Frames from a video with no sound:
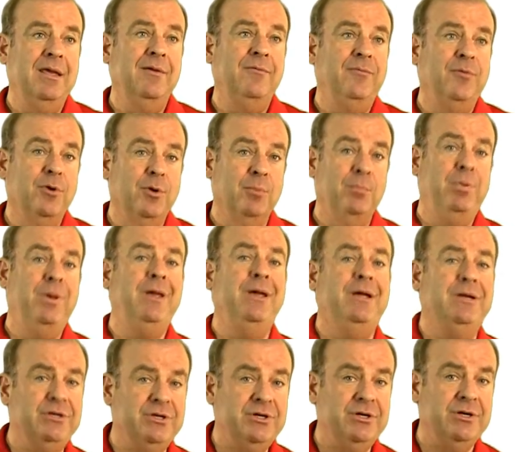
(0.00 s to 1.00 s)
if your
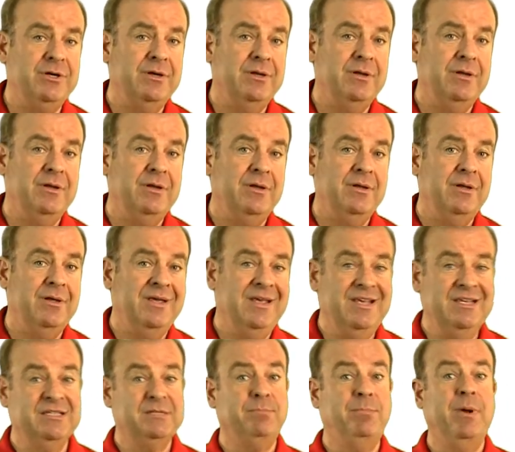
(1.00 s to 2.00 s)
pitch
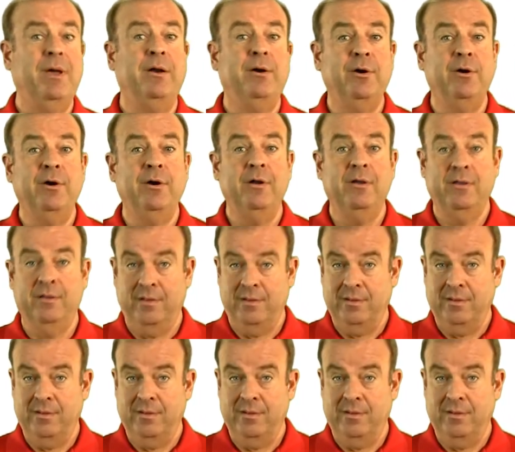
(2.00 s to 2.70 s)
is better